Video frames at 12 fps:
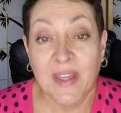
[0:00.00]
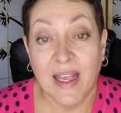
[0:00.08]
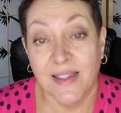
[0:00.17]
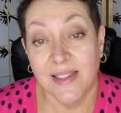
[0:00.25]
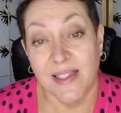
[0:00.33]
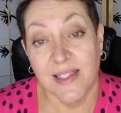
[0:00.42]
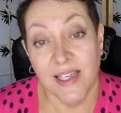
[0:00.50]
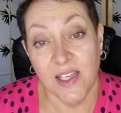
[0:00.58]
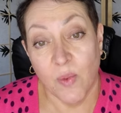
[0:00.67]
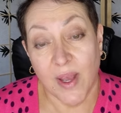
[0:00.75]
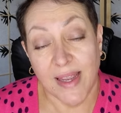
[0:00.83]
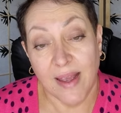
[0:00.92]
and to see
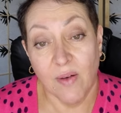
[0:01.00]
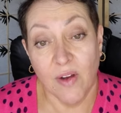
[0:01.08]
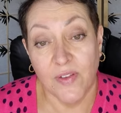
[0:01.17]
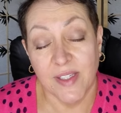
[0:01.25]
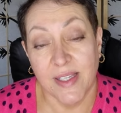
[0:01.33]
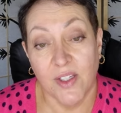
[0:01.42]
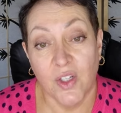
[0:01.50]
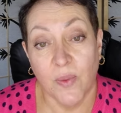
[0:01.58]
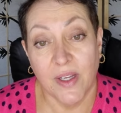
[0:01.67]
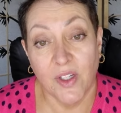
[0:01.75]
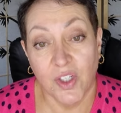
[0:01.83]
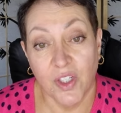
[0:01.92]
your way out of a
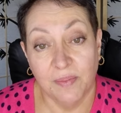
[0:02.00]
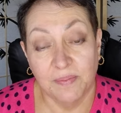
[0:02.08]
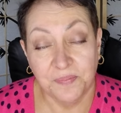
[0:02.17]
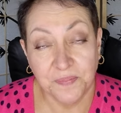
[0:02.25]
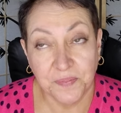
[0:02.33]
situation.